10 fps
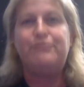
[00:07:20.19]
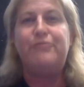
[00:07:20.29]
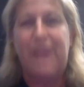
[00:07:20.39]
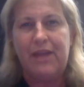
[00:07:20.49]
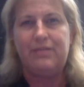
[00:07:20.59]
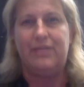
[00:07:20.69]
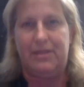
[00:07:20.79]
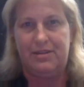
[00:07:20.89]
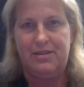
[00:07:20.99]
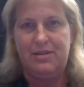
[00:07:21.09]

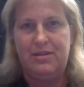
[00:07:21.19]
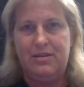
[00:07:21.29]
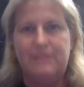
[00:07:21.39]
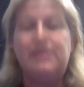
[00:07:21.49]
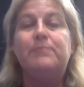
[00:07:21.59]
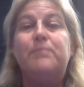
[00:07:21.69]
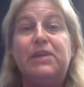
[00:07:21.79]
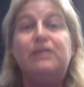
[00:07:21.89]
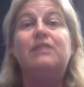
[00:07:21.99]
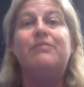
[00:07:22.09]
fairly, then
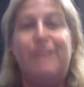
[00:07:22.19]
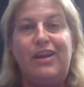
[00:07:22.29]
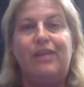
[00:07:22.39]
be fair